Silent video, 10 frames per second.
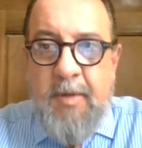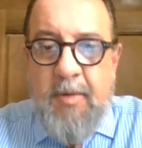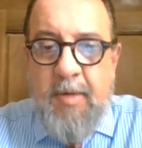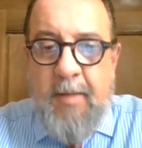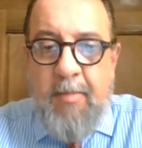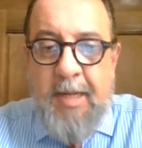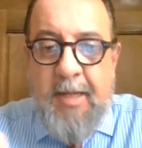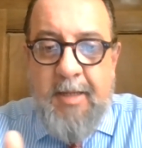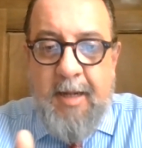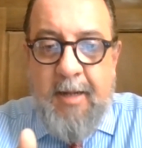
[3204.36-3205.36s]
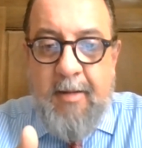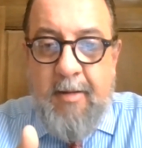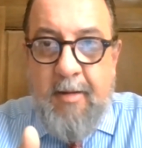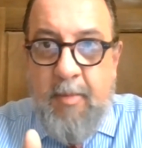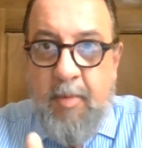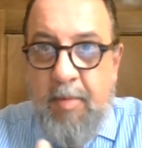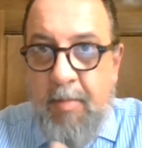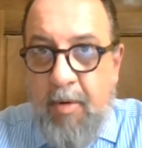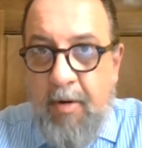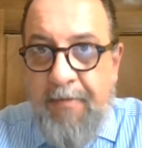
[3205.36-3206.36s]
That means that it would be
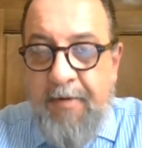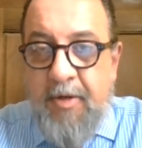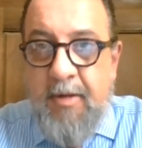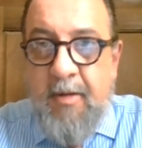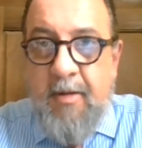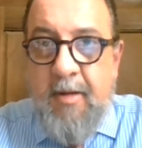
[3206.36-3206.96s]
more efficient,